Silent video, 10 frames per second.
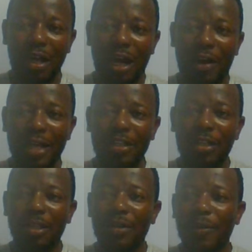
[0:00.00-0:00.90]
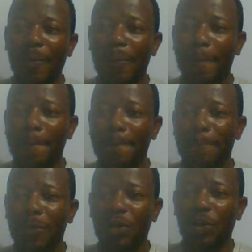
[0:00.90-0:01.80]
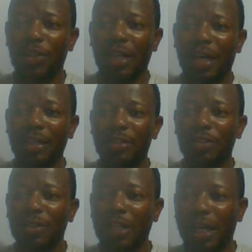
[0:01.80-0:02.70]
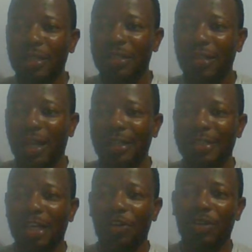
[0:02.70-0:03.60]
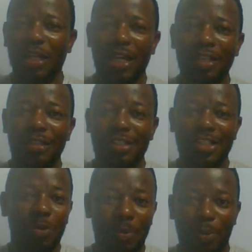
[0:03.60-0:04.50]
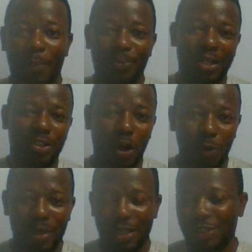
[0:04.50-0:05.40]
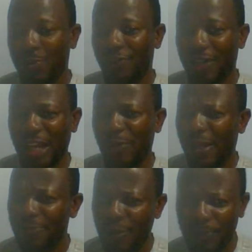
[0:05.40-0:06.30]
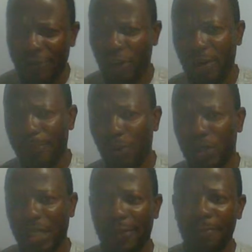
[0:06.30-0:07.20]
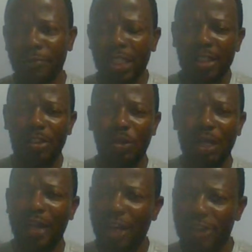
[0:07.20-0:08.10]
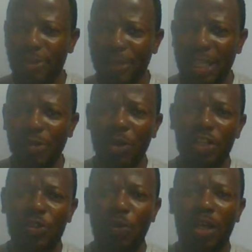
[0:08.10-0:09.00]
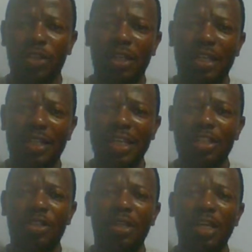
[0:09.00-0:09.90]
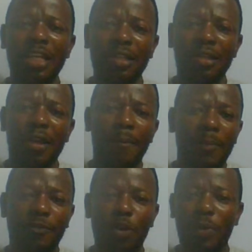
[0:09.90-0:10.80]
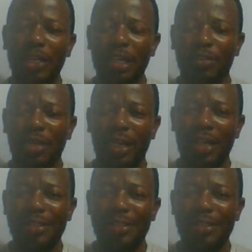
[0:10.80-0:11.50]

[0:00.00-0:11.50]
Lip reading: All right? Good night, Alicia, good night. You see, we pop in now because we think that we have something very important to look at. There are some keywords we want to get in before we get to the